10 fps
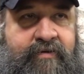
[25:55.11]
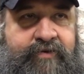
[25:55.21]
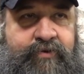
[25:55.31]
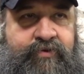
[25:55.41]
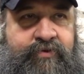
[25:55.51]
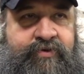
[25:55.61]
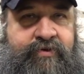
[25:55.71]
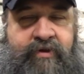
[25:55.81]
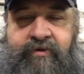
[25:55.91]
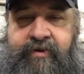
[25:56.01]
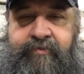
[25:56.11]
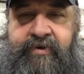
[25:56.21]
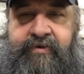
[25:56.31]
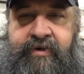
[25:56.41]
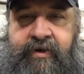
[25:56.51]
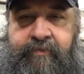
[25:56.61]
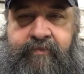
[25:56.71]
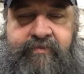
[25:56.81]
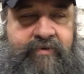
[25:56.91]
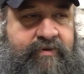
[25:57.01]
views are slowly building up.
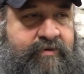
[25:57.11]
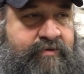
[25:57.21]
Uh,